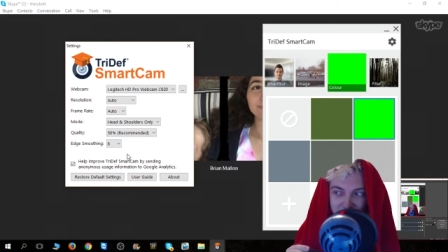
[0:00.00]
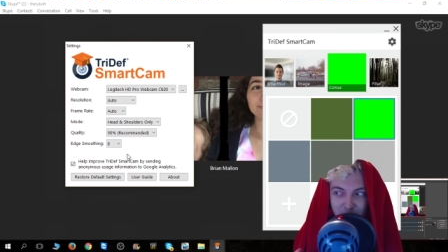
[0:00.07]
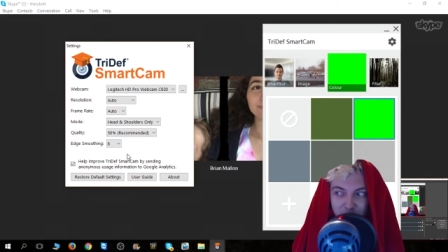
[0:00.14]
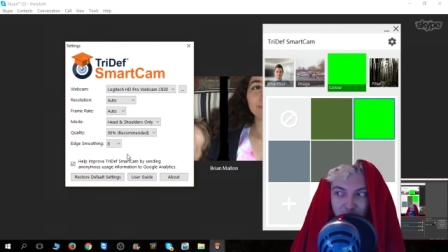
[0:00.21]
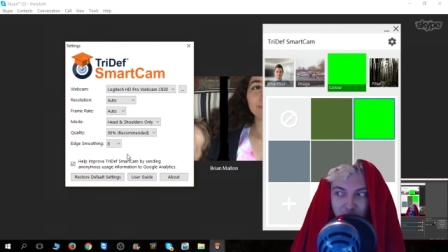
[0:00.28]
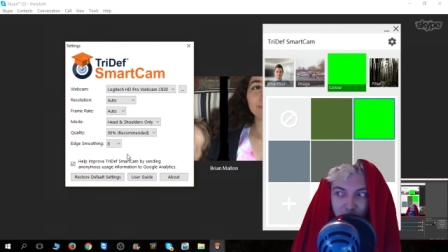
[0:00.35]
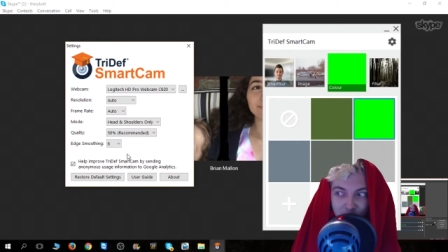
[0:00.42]

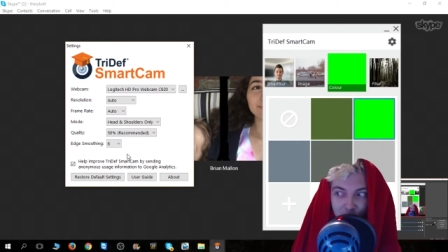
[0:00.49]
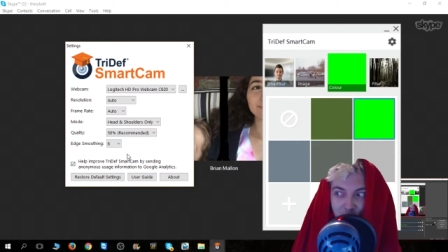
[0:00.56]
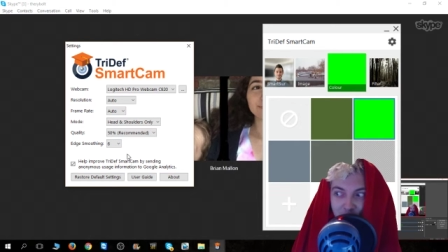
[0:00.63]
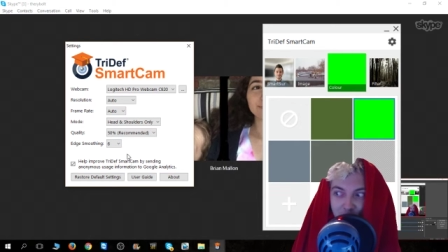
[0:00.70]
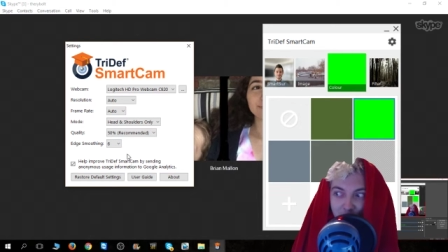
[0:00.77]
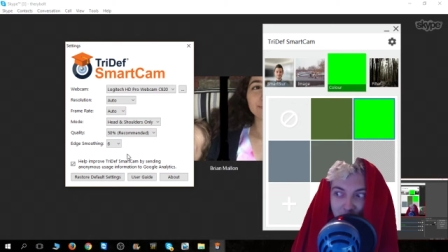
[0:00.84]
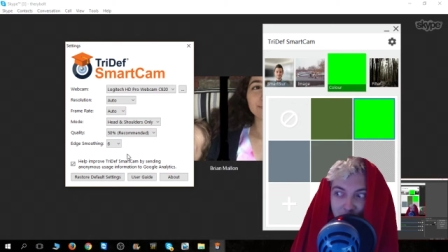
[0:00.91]
ho ho ho
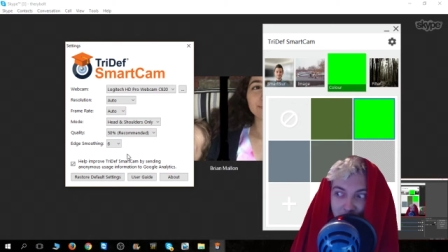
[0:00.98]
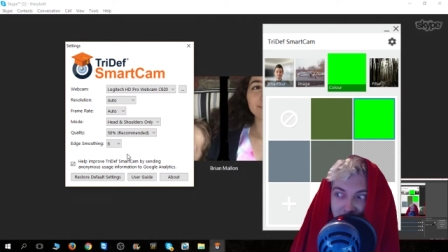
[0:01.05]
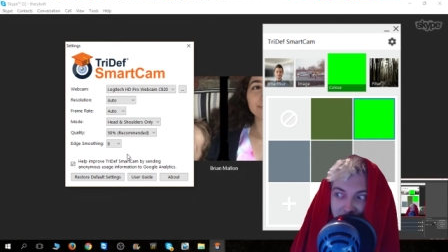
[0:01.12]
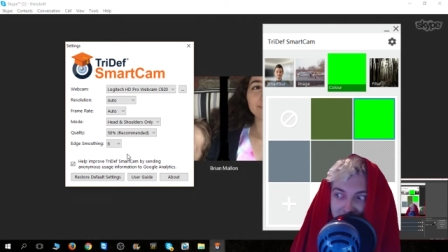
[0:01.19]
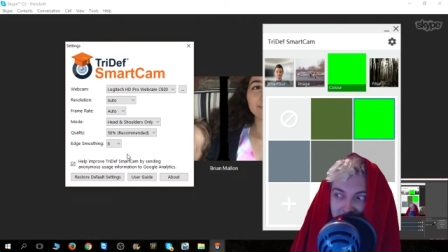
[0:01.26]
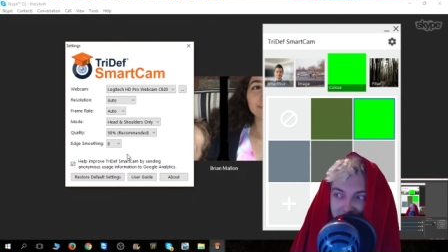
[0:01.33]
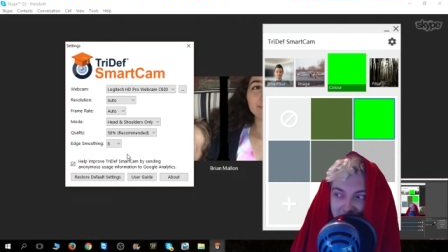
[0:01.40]
ho,
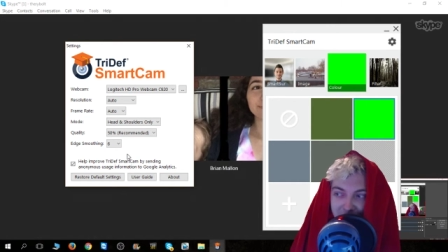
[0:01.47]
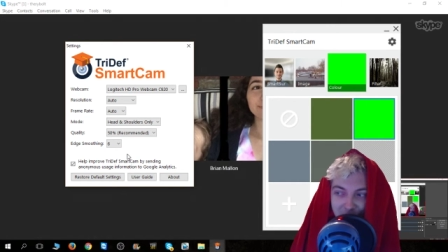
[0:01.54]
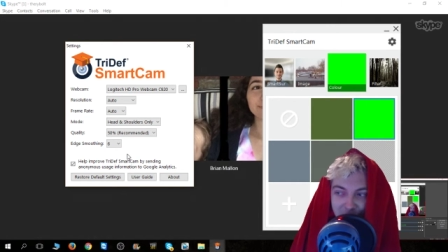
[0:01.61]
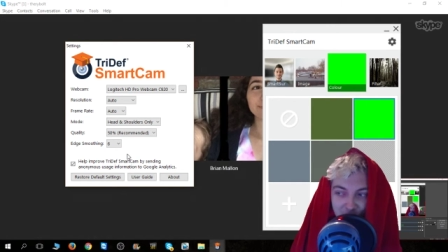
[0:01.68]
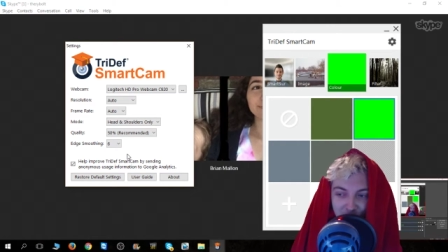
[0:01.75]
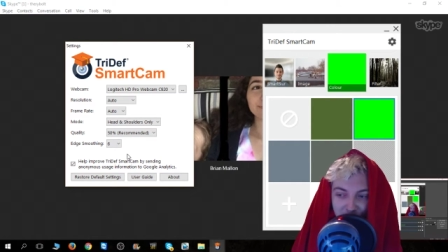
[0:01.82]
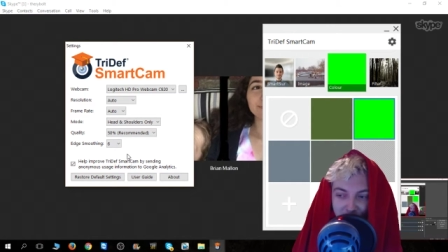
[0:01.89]

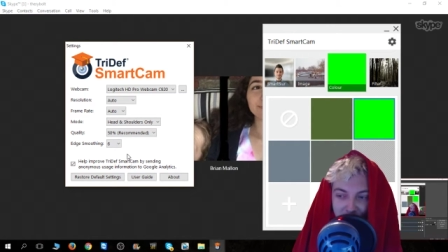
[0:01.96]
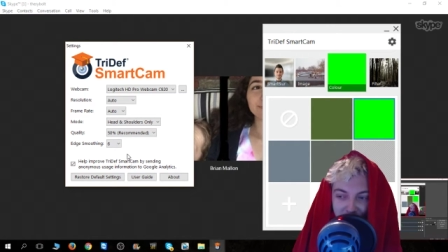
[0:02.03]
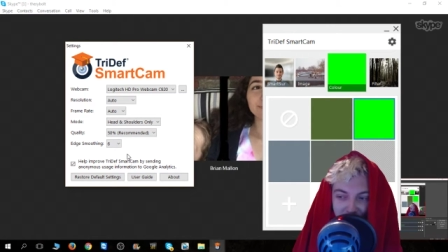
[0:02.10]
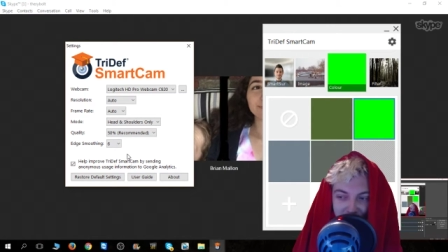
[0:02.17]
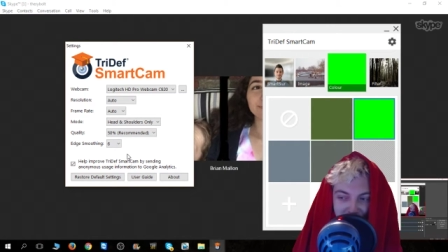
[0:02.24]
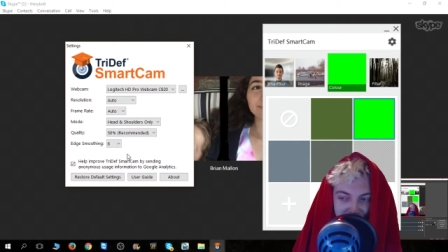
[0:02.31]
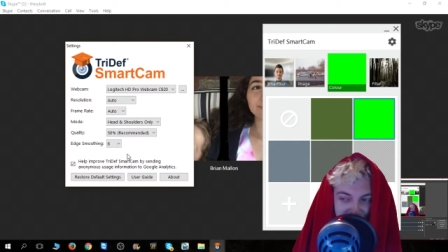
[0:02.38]
Little Red
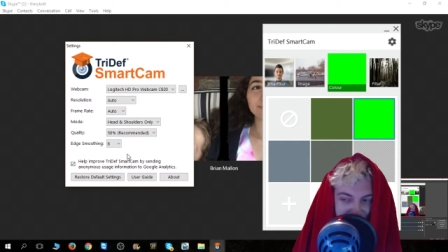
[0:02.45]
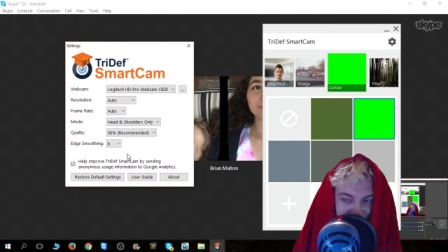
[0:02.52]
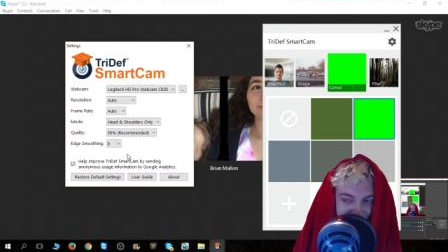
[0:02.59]
Riding Hood.